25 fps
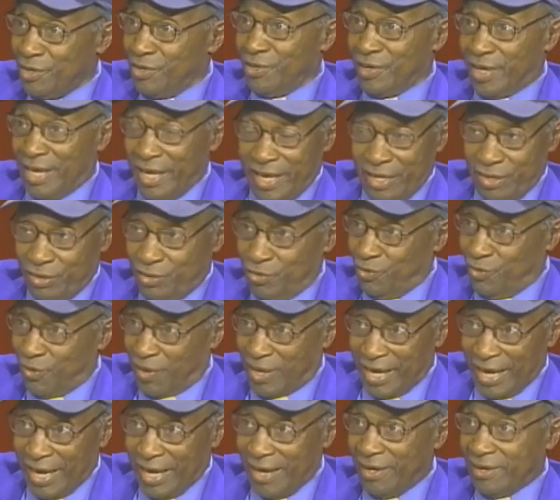You can't
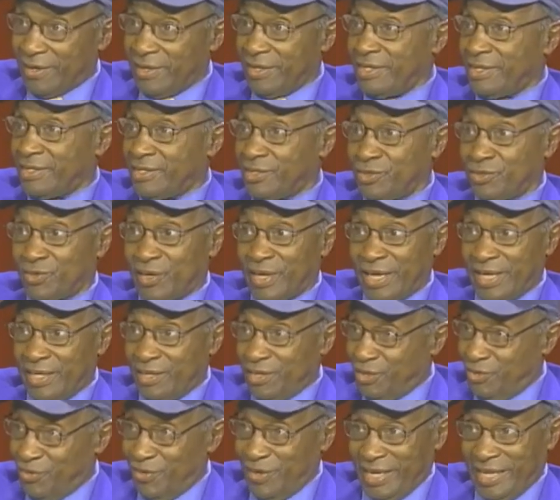calculus, you can't
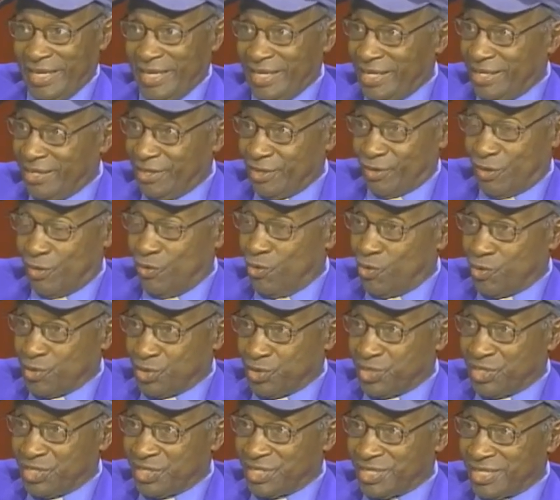do any of the
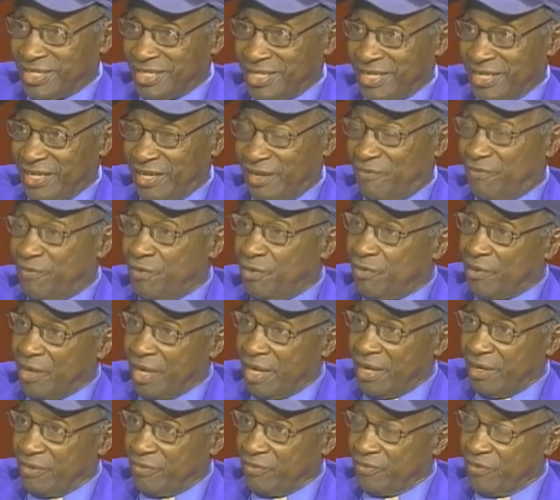courses if you
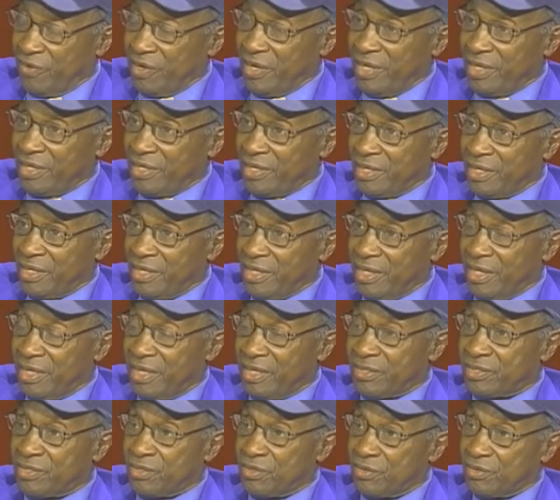can't read.
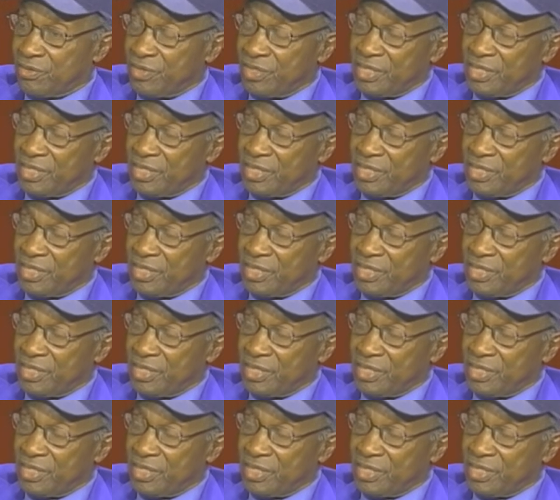And so